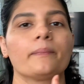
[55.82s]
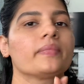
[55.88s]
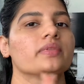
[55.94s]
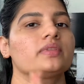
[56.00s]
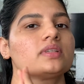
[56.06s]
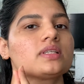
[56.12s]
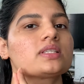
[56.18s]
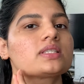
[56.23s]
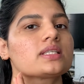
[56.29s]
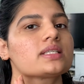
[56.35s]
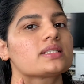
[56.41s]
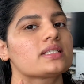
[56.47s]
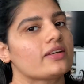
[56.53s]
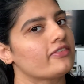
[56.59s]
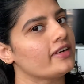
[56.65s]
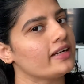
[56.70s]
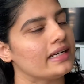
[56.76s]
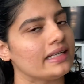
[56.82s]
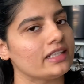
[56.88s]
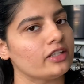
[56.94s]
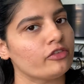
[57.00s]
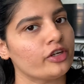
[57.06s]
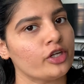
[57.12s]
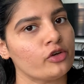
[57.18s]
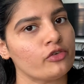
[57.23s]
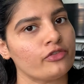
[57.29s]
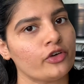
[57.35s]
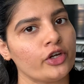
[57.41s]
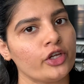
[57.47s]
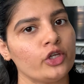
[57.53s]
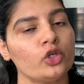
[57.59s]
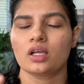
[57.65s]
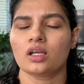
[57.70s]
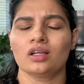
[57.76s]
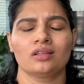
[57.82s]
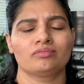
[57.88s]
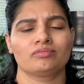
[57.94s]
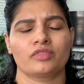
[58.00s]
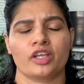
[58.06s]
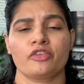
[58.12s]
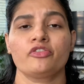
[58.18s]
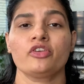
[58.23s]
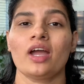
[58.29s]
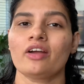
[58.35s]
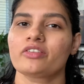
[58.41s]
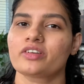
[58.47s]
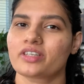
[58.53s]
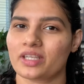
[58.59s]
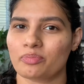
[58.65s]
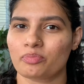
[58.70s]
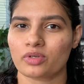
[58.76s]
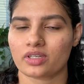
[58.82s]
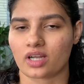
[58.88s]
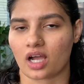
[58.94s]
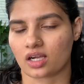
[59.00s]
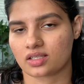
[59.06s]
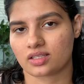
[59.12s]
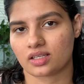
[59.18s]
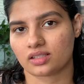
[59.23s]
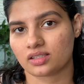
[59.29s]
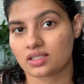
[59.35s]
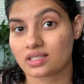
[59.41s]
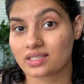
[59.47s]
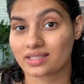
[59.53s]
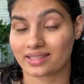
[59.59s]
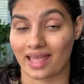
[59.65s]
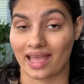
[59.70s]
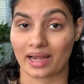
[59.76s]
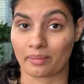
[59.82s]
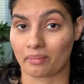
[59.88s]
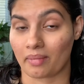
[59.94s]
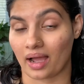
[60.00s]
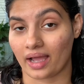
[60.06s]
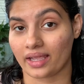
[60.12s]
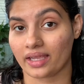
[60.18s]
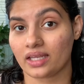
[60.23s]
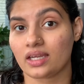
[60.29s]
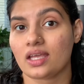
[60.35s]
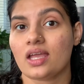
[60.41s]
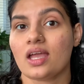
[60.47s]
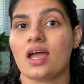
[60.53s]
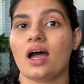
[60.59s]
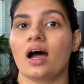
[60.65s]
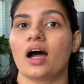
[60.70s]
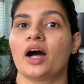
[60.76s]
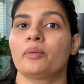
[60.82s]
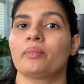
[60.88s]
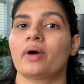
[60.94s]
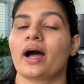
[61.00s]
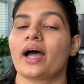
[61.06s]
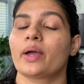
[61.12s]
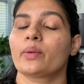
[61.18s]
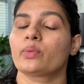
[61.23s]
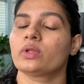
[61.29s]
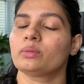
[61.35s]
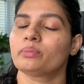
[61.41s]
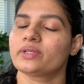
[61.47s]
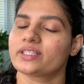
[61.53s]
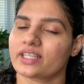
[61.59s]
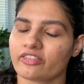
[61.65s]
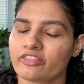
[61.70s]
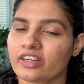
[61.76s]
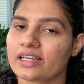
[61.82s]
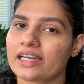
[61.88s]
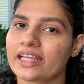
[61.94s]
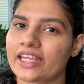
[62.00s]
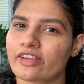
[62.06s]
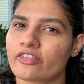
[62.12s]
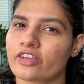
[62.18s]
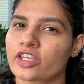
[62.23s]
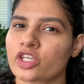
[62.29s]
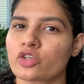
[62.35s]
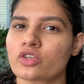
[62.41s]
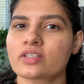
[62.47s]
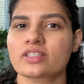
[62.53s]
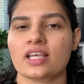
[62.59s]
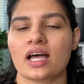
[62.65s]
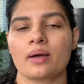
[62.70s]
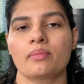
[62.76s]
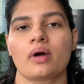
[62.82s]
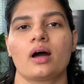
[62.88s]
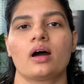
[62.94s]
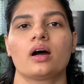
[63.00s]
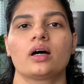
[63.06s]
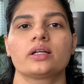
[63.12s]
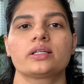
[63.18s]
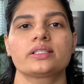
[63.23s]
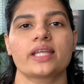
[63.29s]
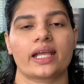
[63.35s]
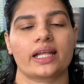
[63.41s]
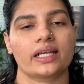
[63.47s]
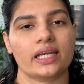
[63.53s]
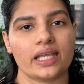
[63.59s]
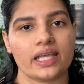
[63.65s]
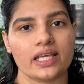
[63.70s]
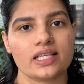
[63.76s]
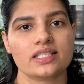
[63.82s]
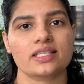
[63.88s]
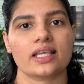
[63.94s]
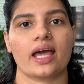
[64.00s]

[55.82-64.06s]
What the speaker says: this is definitely the video for you. If you have deeper dark circles than mine, I will be definitely giving you some techniques